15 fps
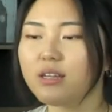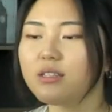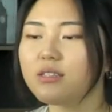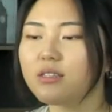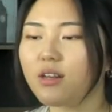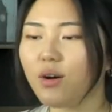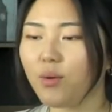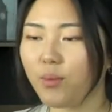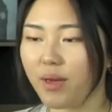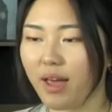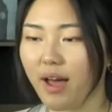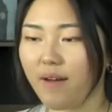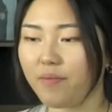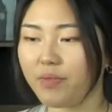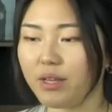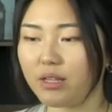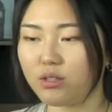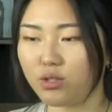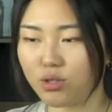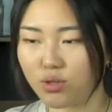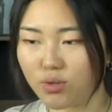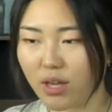So we have the
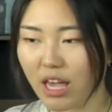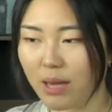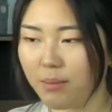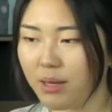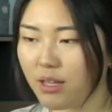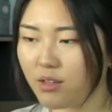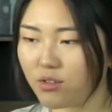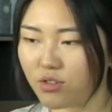two amine